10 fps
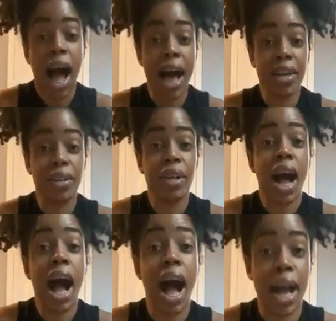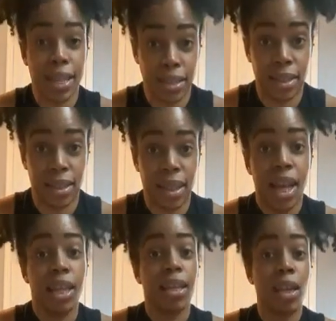higher heights,
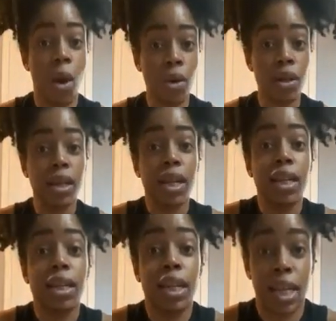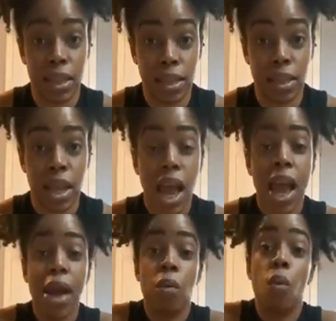longer lengths,
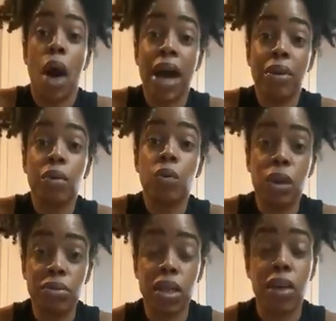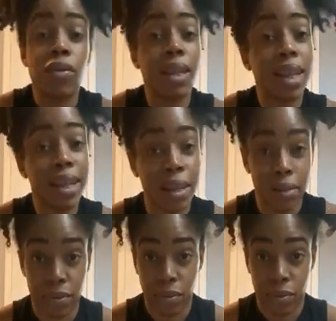and wider widths of
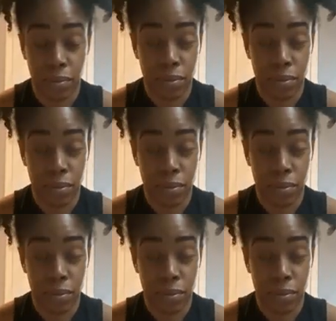love.